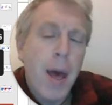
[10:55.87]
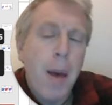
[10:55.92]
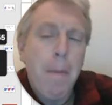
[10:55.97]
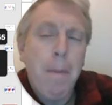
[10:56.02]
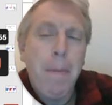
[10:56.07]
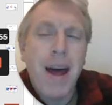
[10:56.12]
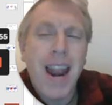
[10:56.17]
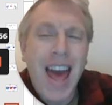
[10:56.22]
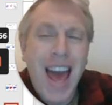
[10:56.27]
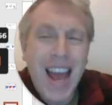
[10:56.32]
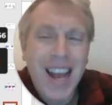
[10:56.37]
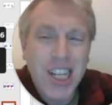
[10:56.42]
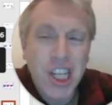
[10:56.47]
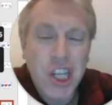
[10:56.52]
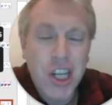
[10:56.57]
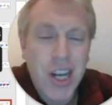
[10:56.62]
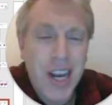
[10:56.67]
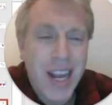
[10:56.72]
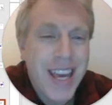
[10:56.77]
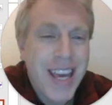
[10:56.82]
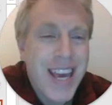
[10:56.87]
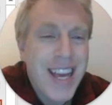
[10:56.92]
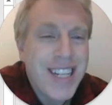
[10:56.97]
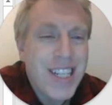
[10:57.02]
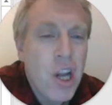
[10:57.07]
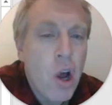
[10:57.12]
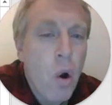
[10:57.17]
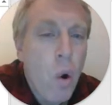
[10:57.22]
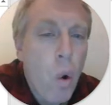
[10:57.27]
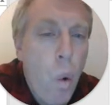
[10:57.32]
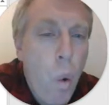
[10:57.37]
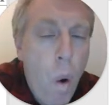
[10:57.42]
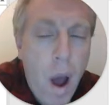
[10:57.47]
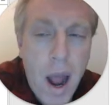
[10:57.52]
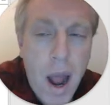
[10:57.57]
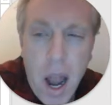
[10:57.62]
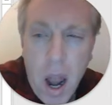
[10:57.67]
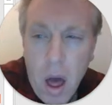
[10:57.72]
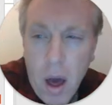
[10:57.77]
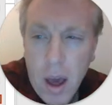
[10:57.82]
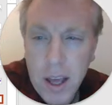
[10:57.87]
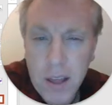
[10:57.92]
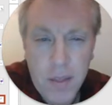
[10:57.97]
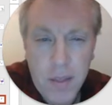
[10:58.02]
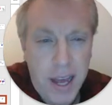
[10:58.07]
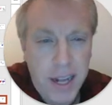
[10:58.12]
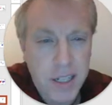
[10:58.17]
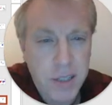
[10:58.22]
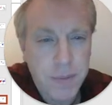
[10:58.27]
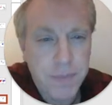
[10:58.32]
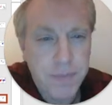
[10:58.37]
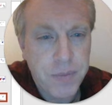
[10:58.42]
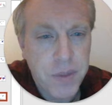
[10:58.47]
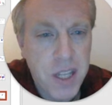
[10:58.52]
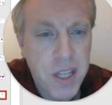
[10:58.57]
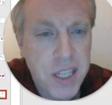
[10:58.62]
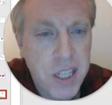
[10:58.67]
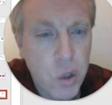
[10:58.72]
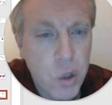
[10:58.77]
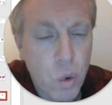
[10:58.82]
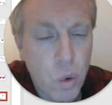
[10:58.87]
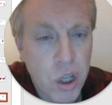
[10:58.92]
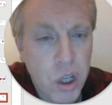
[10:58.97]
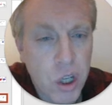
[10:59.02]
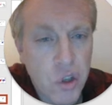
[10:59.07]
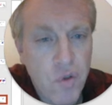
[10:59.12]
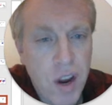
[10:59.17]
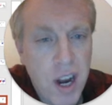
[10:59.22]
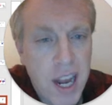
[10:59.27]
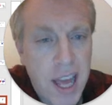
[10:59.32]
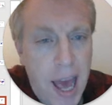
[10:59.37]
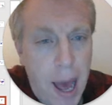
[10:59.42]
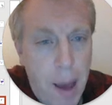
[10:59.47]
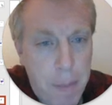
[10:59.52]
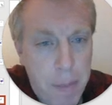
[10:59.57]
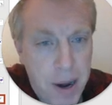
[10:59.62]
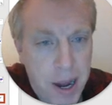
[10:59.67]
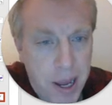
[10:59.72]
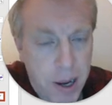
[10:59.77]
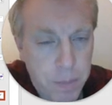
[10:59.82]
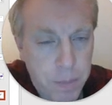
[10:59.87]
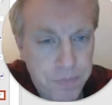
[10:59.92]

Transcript: But actually, it's not quite like that. This is what's really happening.